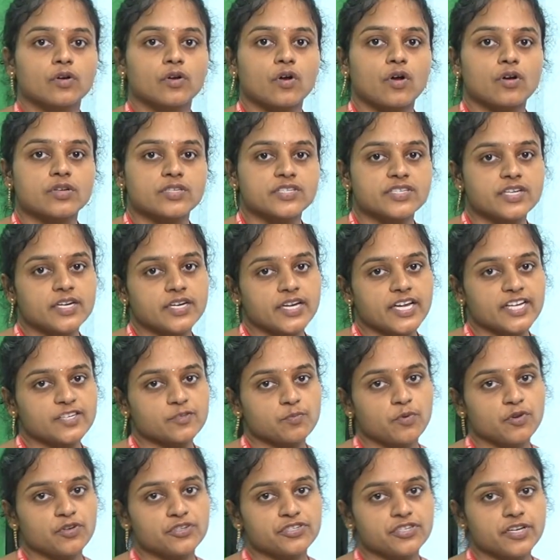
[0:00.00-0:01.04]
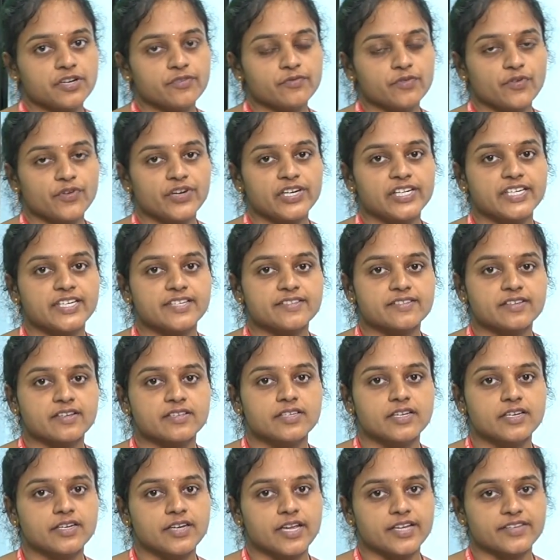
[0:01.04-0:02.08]
Cross jet explosion we will
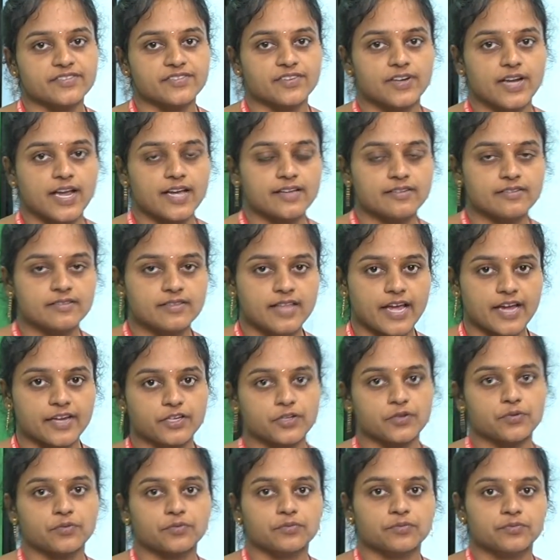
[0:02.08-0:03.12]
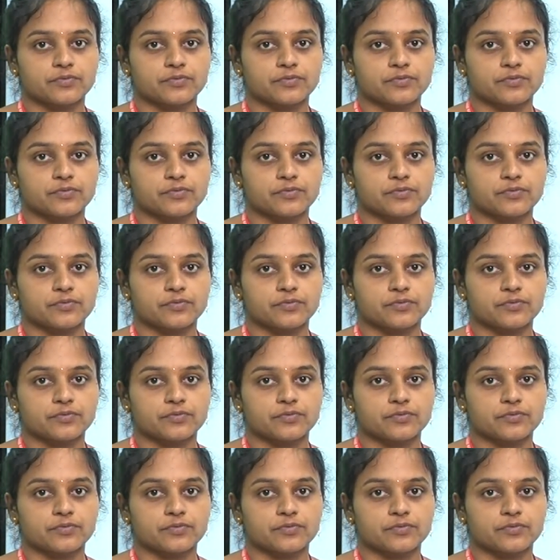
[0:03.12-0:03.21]
discuss in next class. Thank you.